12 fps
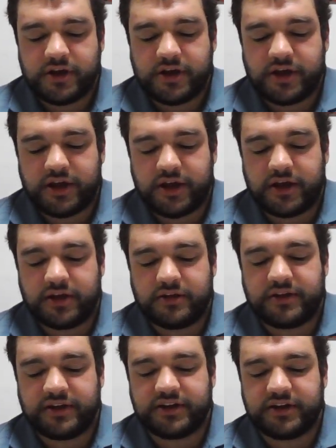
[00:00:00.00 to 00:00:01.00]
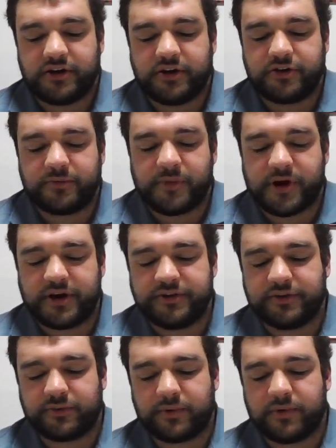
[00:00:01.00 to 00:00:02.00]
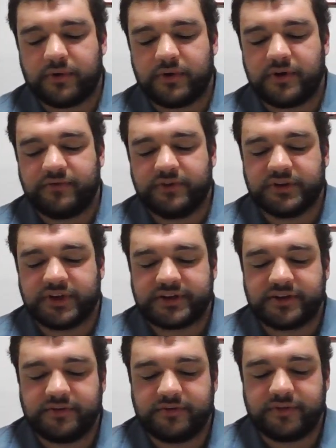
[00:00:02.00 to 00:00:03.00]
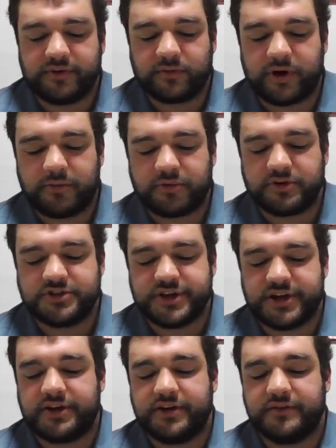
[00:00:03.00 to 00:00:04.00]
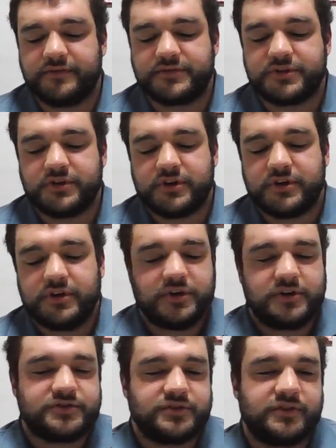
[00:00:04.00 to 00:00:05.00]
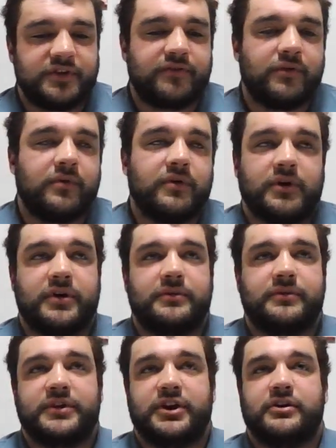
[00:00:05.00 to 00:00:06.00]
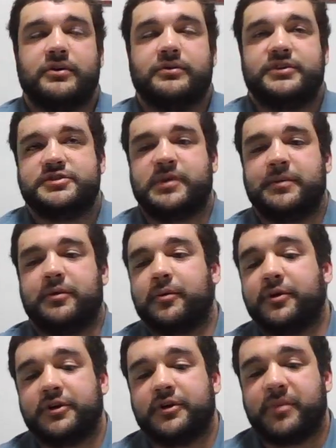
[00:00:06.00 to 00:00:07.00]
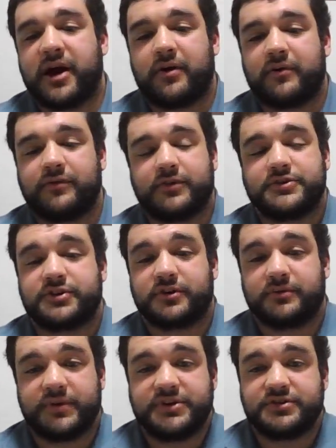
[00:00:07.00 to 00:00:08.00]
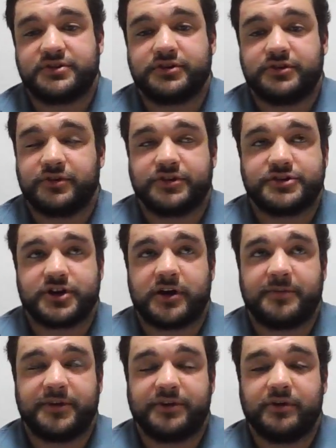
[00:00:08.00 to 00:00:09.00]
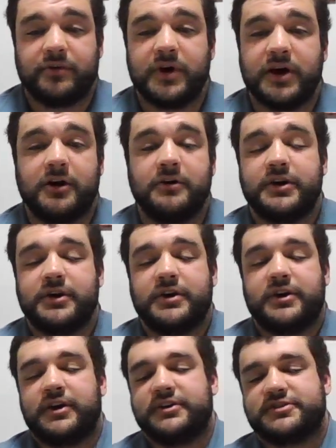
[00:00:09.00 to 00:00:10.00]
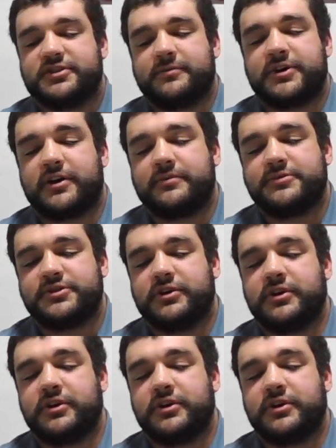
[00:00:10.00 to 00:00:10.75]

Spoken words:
and then can undermine the role of the elected representatives. So therefore, these people are put into power for a certain reason to do their job, and they do it well. And sometimes,